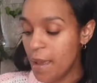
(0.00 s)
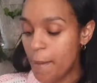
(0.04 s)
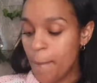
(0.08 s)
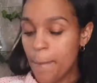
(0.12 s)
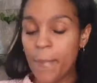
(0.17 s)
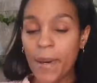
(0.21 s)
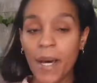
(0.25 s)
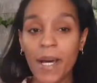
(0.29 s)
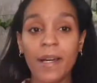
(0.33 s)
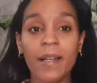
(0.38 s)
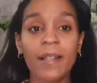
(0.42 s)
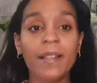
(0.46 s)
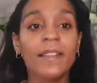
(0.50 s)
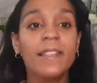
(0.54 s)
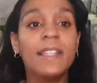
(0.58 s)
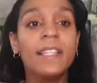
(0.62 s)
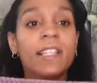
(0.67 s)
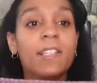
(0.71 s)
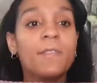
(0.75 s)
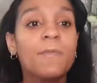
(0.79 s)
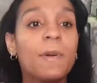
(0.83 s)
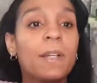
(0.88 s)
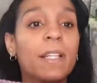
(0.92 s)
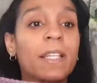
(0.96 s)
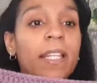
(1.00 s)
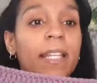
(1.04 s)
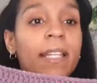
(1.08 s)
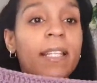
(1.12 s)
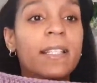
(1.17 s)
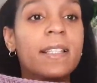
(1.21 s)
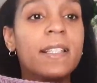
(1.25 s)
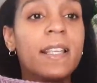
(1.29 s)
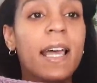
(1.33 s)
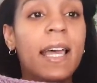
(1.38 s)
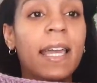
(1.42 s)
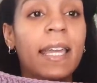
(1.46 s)
But this one
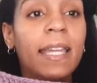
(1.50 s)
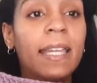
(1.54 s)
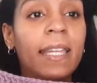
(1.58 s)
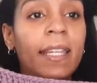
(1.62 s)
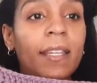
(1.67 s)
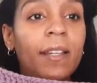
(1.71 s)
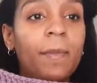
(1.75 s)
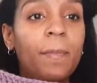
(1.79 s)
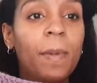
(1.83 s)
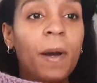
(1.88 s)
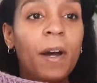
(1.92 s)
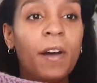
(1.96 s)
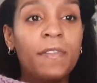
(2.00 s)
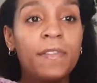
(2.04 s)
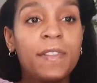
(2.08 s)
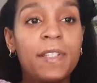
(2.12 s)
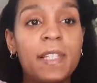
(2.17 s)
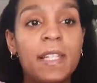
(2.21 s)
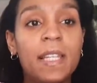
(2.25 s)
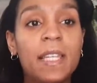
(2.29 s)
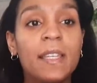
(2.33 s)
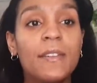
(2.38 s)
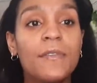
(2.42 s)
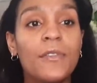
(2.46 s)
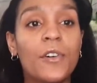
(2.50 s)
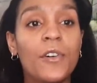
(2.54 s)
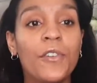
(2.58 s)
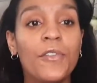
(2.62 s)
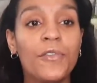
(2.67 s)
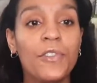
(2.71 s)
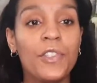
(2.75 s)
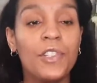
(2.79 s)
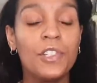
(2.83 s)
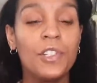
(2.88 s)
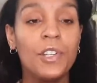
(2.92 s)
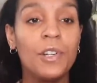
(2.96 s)
is a puff sleeve
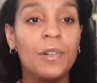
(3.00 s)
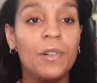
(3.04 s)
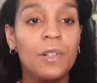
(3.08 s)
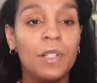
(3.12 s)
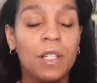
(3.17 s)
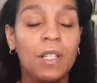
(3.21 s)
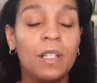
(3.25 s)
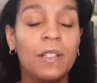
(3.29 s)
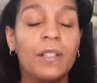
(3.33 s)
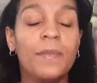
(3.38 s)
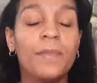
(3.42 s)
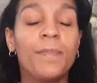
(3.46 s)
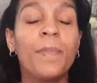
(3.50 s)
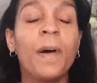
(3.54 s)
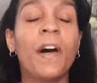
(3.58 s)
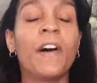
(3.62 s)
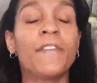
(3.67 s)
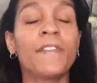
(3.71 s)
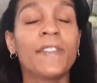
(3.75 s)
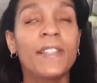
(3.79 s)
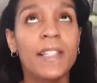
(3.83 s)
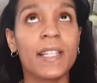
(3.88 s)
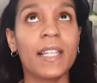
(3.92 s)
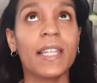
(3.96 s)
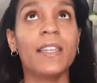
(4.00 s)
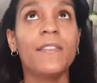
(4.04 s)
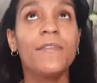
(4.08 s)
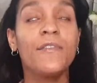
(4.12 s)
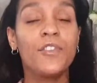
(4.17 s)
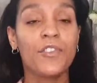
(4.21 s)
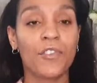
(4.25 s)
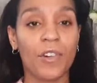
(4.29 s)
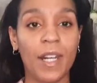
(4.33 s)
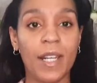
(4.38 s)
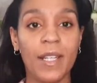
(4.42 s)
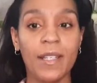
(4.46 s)
off the shoulder, puff sleeve
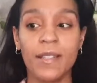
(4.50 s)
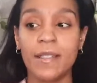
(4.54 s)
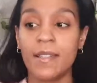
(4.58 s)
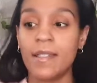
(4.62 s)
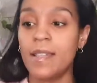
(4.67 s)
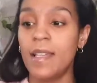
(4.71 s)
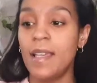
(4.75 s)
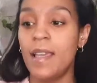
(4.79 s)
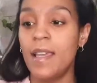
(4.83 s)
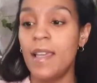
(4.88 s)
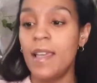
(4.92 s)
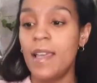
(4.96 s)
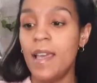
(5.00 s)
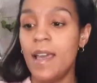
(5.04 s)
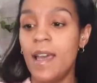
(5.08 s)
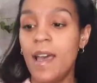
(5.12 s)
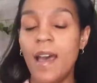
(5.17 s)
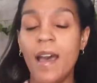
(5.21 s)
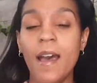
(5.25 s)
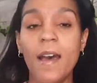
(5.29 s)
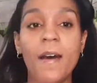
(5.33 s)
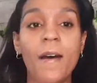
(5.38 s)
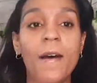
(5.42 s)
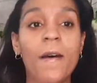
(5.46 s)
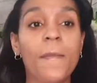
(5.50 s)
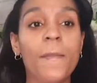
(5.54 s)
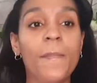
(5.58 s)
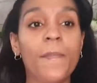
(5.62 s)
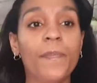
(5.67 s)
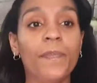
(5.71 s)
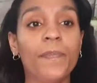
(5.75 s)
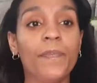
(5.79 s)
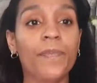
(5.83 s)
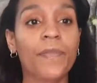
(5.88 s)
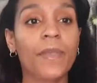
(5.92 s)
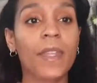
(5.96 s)
dress
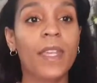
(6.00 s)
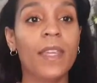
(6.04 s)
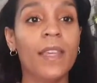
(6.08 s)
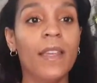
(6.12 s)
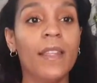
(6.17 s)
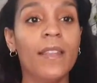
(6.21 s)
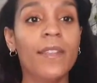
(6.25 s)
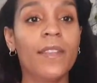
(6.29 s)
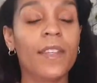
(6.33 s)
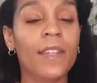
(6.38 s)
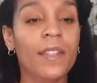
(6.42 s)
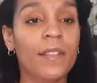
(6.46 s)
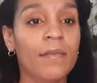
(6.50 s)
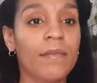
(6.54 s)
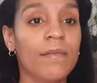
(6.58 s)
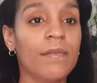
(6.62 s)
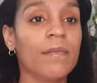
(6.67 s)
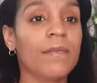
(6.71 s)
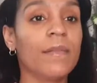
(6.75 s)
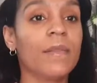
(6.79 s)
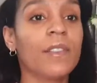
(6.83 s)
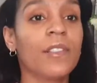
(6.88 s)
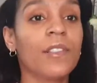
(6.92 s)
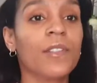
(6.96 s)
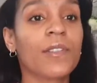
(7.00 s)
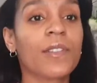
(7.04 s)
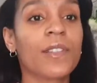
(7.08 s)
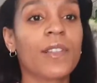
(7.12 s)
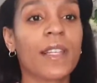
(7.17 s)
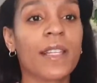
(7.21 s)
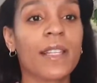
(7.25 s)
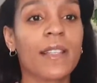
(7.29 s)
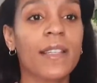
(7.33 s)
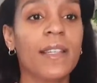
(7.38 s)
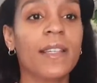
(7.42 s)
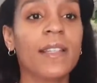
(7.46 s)
that looks
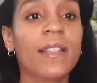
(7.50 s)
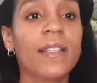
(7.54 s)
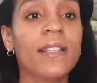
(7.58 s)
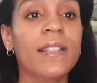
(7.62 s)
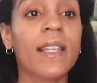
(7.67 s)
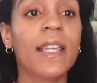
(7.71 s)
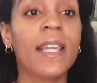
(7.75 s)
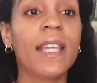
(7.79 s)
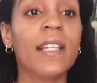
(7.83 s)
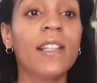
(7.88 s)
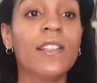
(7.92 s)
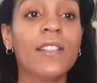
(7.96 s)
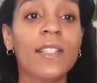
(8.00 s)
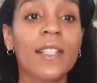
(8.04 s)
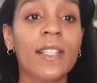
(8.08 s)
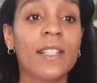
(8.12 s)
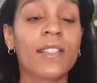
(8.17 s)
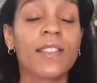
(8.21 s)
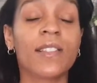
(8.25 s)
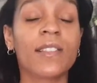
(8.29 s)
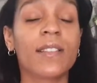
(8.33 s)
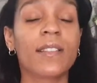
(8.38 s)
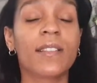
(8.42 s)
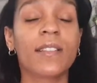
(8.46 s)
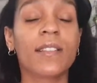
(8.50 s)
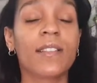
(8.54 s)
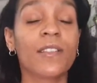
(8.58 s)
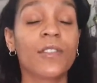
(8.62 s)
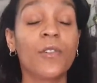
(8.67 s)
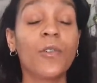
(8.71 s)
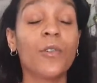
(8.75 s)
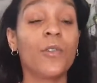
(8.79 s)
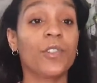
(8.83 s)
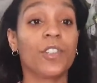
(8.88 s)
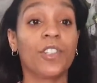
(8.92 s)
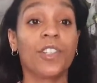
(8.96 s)
like this. It is
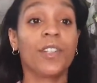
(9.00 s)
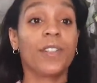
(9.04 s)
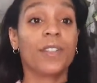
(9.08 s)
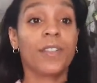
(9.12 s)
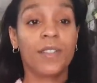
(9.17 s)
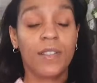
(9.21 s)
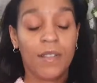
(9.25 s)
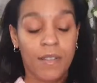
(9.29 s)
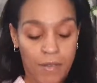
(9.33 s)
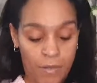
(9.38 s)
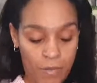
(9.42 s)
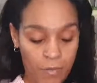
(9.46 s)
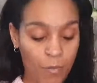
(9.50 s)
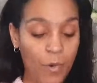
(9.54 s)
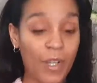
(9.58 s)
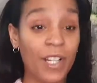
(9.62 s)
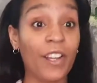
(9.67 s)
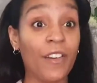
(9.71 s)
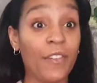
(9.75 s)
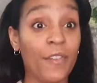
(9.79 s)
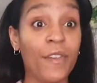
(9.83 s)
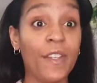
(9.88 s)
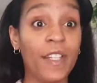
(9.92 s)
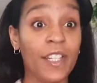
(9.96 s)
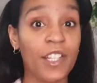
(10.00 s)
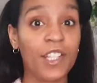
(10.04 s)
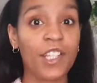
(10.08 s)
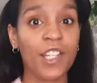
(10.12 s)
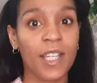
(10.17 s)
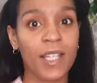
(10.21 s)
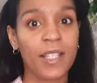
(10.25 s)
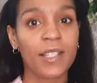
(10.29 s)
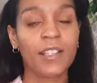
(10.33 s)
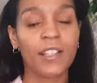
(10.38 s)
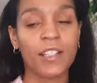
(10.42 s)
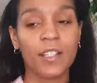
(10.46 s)
gorgeous. When I finish
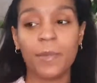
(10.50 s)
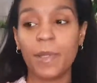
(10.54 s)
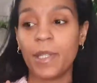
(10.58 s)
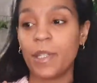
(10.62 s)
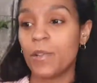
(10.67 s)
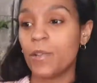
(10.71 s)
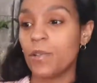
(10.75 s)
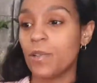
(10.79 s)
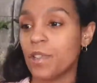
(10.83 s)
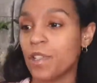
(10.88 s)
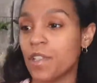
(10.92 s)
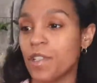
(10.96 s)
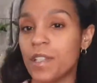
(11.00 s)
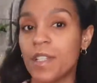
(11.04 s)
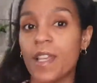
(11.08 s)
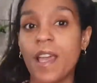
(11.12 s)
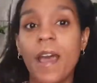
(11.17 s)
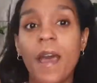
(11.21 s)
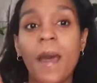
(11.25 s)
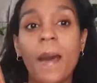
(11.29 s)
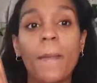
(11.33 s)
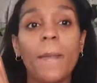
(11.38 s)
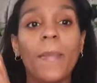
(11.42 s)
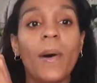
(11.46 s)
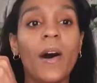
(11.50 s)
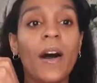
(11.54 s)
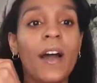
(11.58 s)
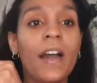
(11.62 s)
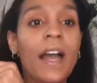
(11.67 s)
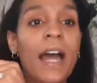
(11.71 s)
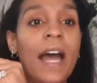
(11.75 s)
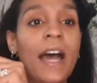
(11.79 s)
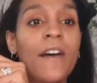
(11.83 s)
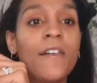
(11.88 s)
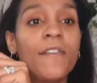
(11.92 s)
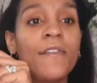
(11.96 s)
it, it's going to be gorgeous. But I
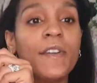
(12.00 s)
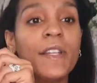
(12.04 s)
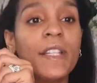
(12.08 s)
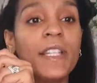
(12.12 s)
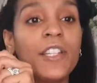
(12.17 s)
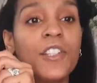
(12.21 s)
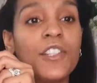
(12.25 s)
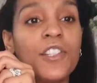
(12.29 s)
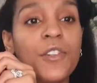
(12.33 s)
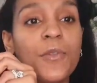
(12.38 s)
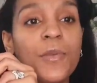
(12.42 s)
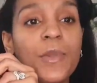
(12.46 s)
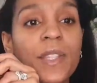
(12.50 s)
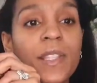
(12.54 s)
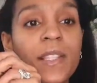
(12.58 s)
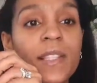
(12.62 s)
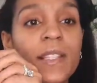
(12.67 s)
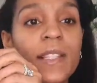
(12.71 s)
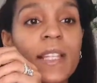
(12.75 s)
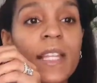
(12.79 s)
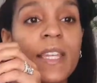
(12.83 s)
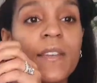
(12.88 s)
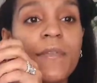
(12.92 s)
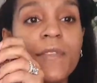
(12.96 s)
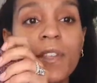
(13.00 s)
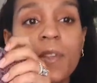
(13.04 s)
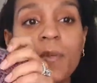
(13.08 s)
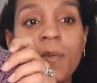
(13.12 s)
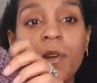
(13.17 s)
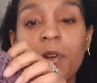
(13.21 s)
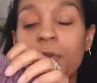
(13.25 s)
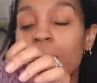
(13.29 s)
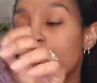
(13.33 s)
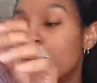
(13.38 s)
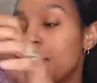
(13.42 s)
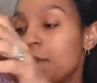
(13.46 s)
have an issue with the sleeve at the
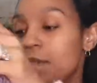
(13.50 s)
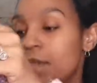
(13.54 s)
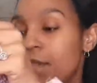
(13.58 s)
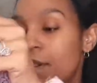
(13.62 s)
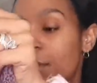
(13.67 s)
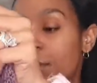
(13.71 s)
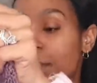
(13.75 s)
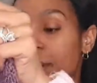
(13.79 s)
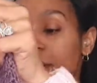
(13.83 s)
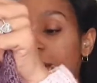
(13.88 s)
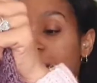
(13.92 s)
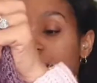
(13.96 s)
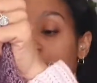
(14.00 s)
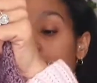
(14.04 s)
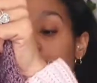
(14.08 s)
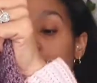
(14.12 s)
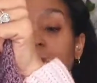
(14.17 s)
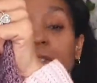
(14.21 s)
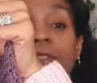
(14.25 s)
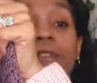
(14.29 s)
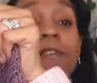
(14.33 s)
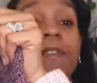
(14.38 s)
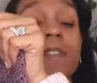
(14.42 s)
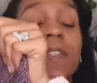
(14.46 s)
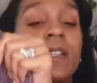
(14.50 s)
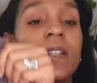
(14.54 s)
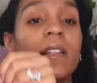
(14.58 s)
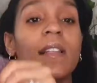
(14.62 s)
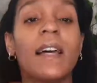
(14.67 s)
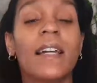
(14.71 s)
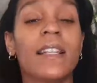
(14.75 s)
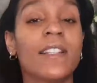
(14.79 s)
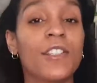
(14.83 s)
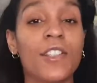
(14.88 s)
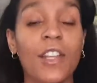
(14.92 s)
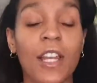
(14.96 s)
moment. So the sleeves,
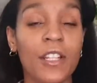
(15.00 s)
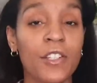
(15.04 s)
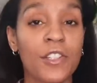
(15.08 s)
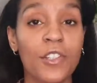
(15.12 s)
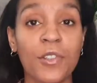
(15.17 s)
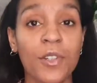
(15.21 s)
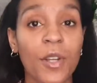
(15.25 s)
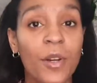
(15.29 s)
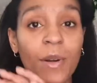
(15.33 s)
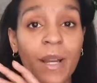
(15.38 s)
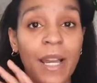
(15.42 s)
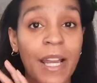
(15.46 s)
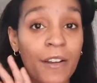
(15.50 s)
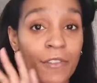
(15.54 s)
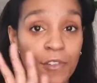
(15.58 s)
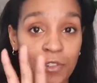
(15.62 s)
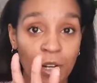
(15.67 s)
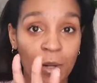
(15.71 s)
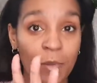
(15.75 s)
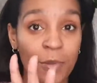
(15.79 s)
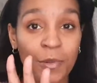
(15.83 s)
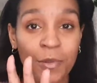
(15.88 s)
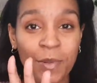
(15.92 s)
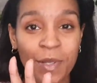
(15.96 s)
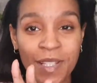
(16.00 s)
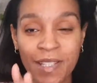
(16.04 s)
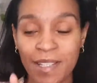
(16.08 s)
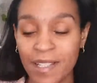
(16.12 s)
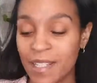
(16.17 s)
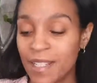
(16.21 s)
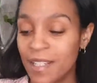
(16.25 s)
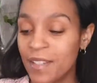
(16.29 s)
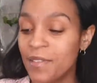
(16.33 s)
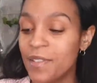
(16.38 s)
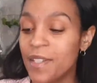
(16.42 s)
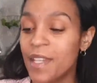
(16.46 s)
as you know, I have trouble with
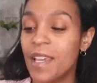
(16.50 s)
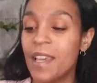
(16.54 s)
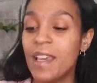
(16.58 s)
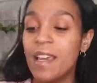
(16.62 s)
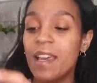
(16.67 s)
sleeves.